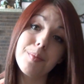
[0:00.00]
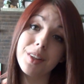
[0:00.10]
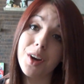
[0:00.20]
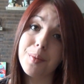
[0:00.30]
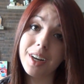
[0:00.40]

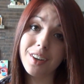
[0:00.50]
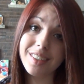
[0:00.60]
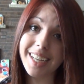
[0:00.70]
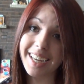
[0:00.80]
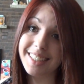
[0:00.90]
below about your
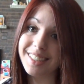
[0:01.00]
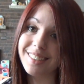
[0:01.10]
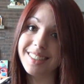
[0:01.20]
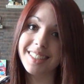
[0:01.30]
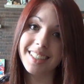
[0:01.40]
own
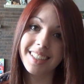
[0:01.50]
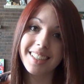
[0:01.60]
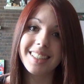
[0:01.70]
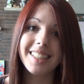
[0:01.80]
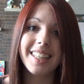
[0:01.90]
tattoos.
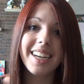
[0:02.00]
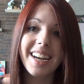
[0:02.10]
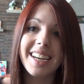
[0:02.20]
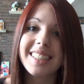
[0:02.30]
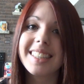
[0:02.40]
See you later,
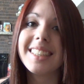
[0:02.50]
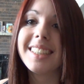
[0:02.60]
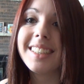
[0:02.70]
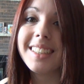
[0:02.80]
guys.